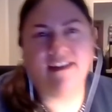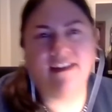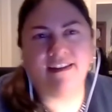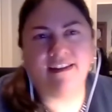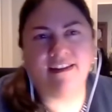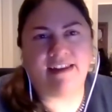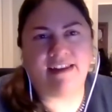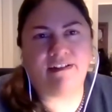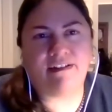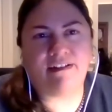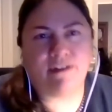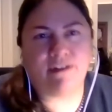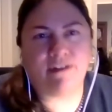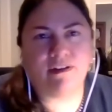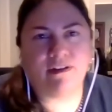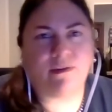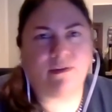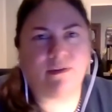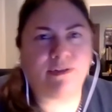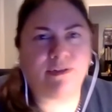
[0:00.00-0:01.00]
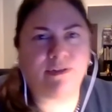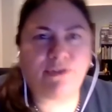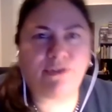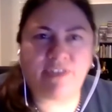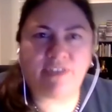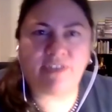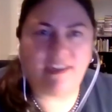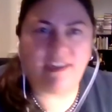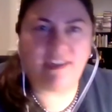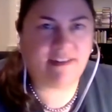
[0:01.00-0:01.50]
Now, of course, you
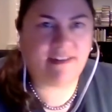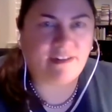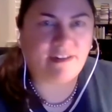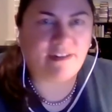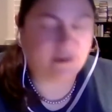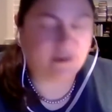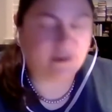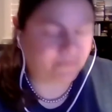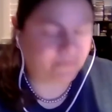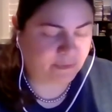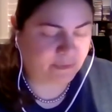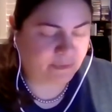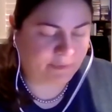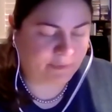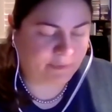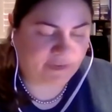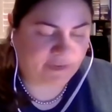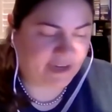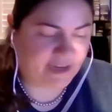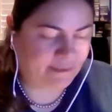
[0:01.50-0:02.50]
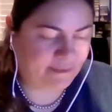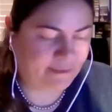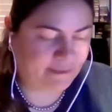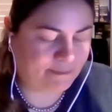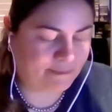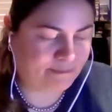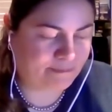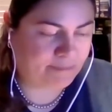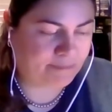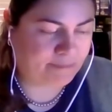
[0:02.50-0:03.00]
say, we've got
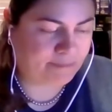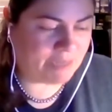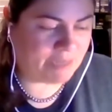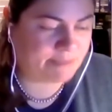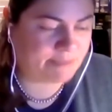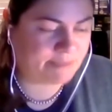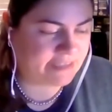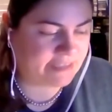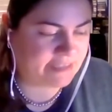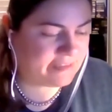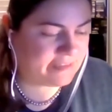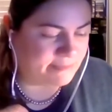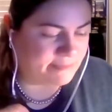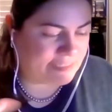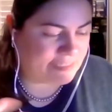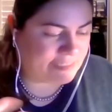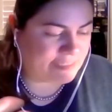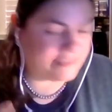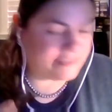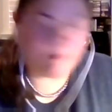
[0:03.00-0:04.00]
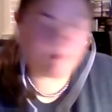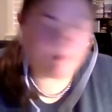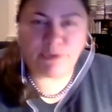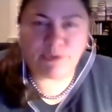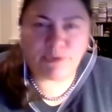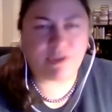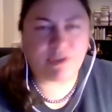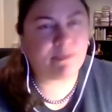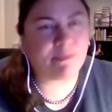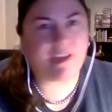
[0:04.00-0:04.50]
Bob Dylan's amazing
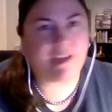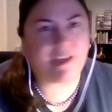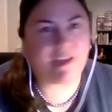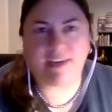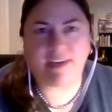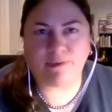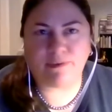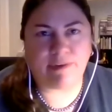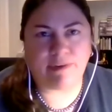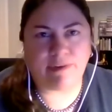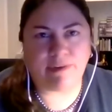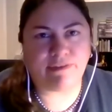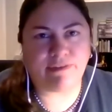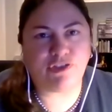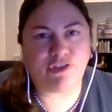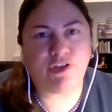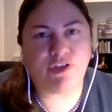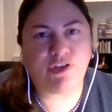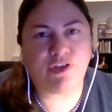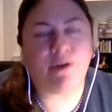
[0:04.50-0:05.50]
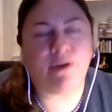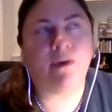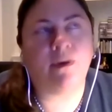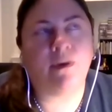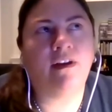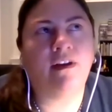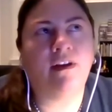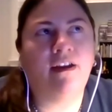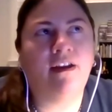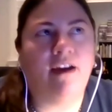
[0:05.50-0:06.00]
music playing throughout the show.
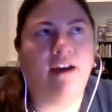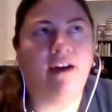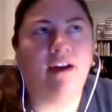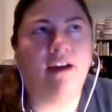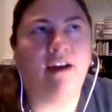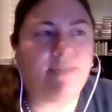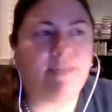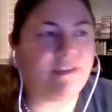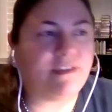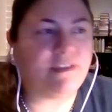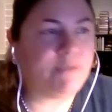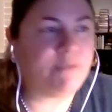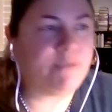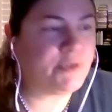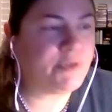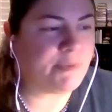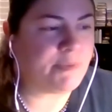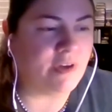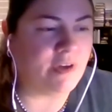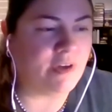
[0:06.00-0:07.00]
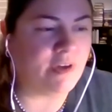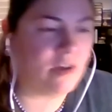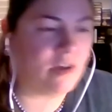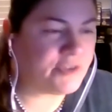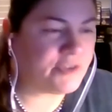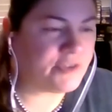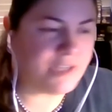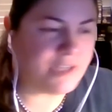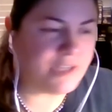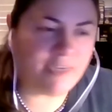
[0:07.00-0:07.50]
Has the music been
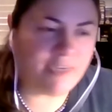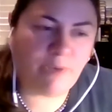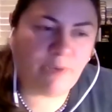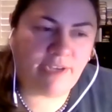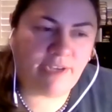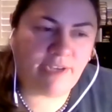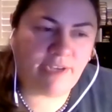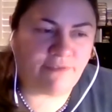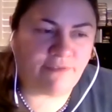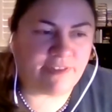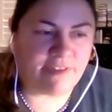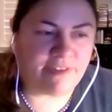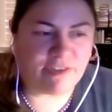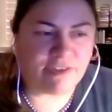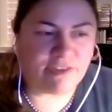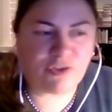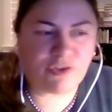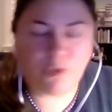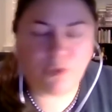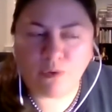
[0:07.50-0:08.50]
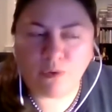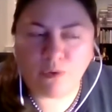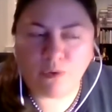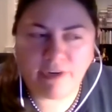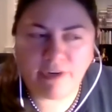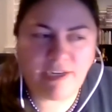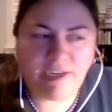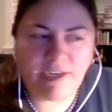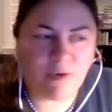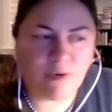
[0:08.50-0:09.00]
altered anyway to fit the
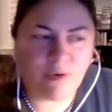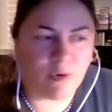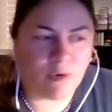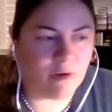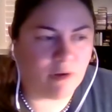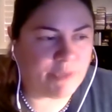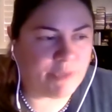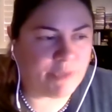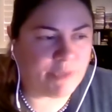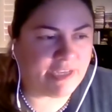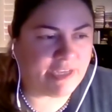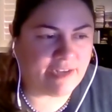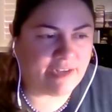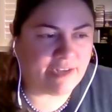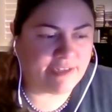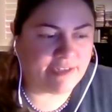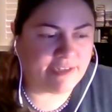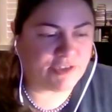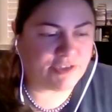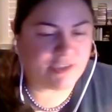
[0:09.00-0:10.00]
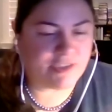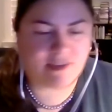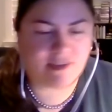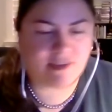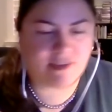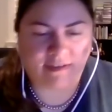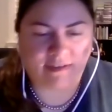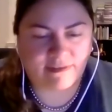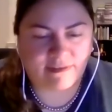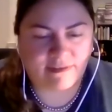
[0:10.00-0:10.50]
story, or are we getting just
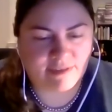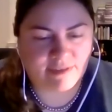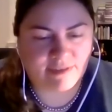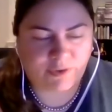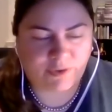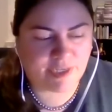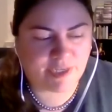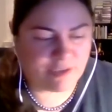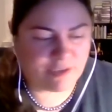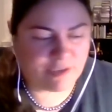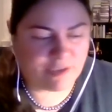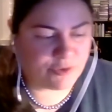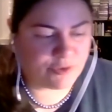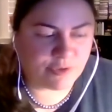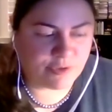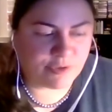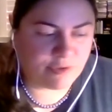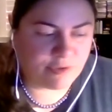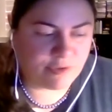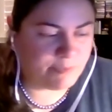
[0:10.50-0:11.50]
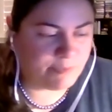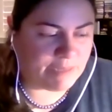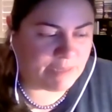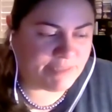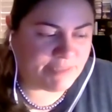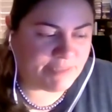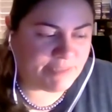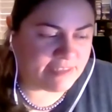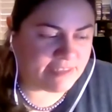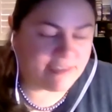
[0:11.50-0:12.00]
the tried and true
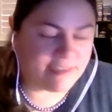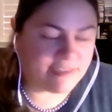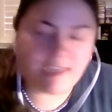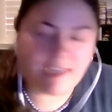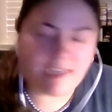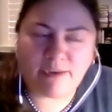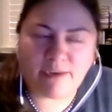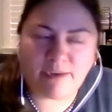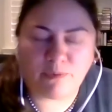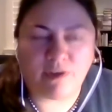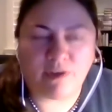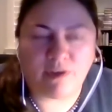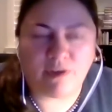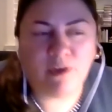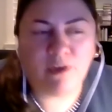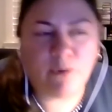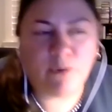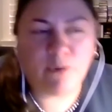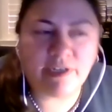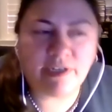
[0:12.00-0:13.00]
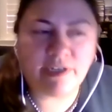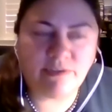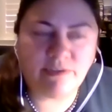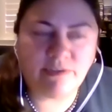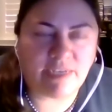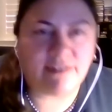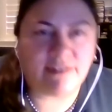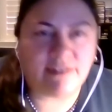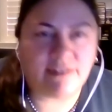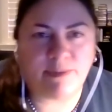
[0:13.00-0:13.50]
Bob Dylan sound? What can you
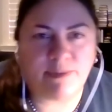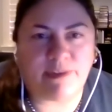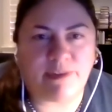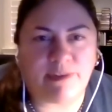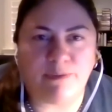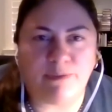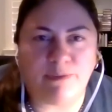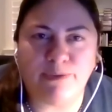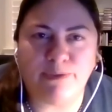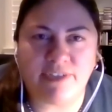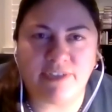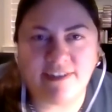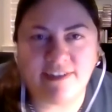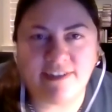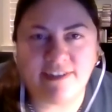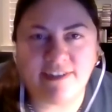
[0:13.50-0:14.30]
tell us about the music?